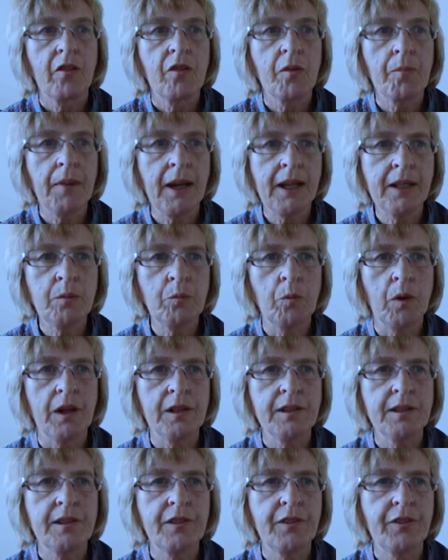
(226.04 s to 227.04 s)
The main
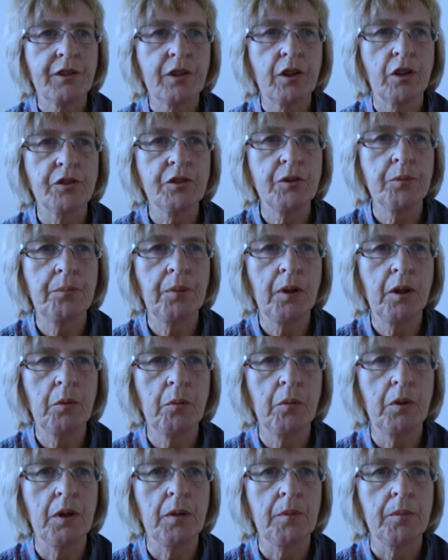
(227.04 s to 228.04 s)
one is the cotton
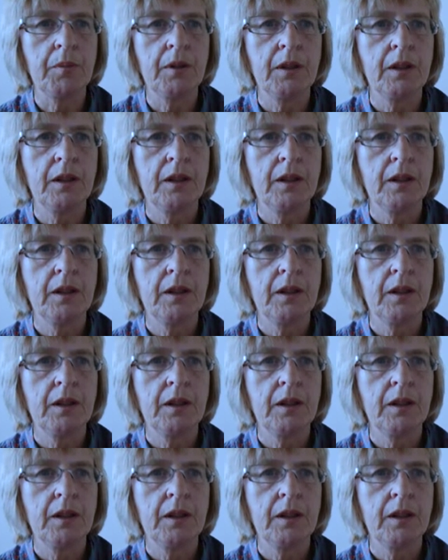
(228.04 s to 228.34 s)
bollworm,